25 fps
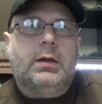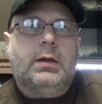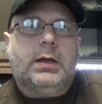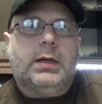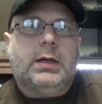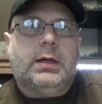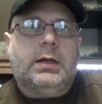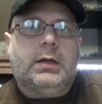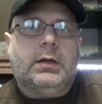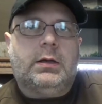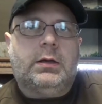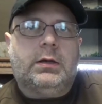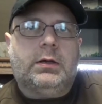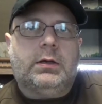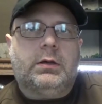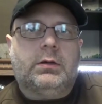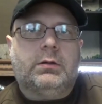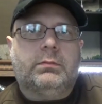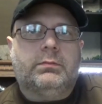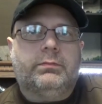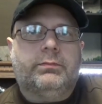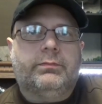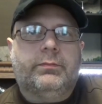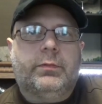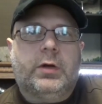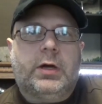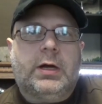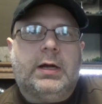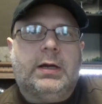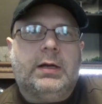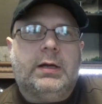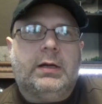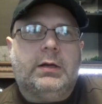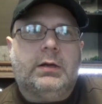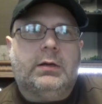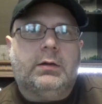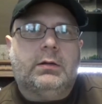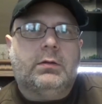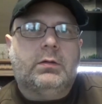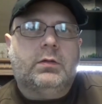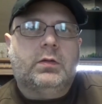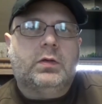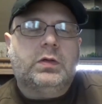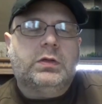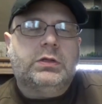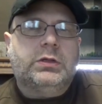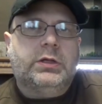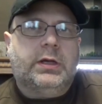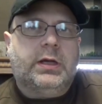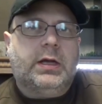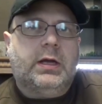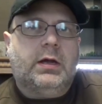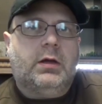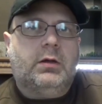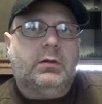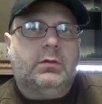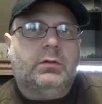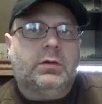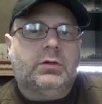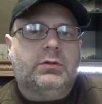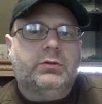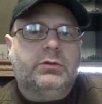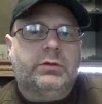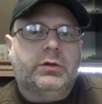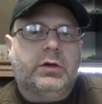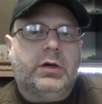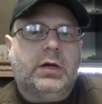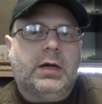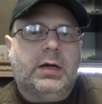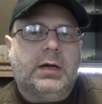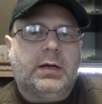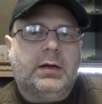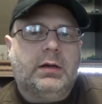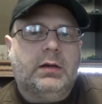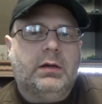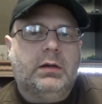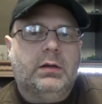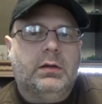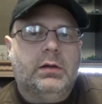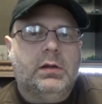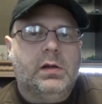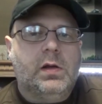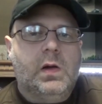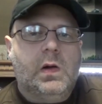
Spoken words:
And I took out the truck,